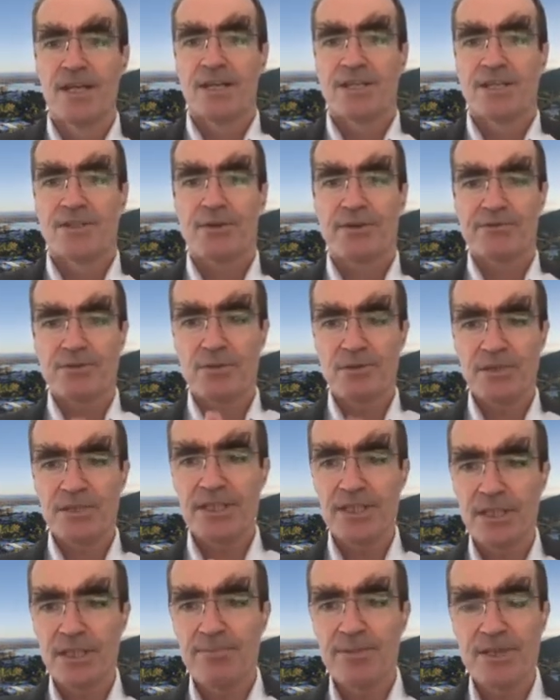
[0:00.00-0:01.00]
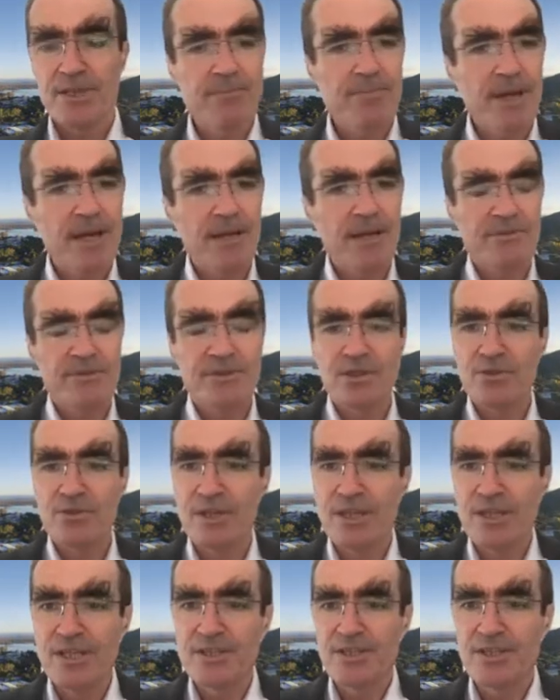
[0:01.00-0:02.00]
So I've talked a little bit about
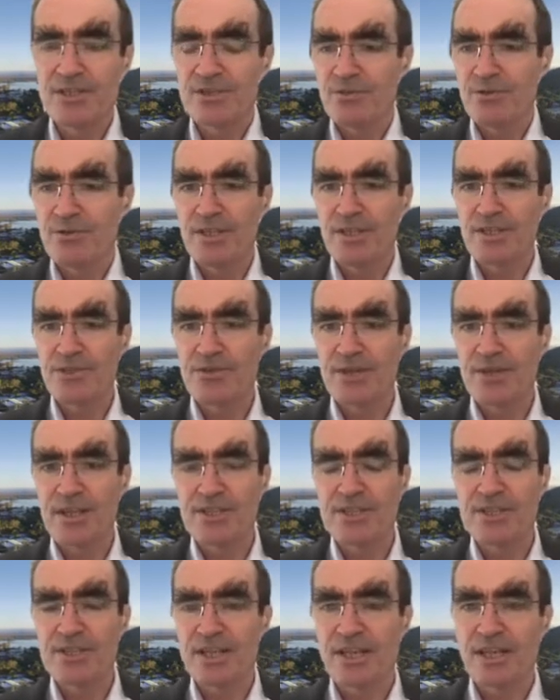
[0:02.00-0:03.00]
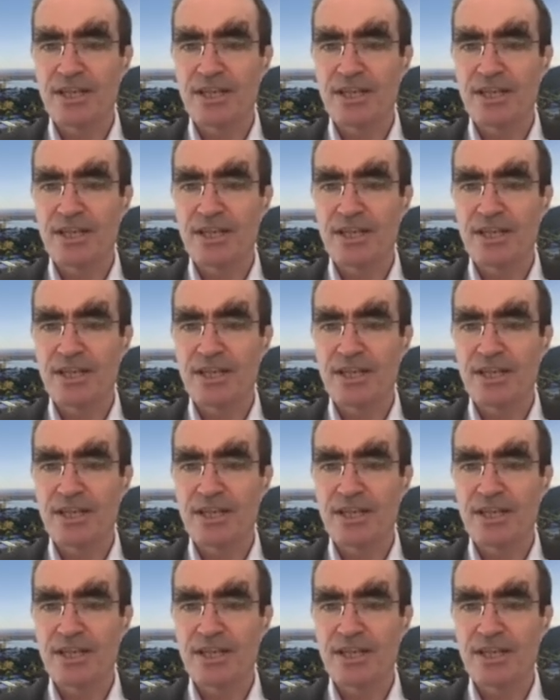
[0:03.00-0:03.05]
degrees and degree structure,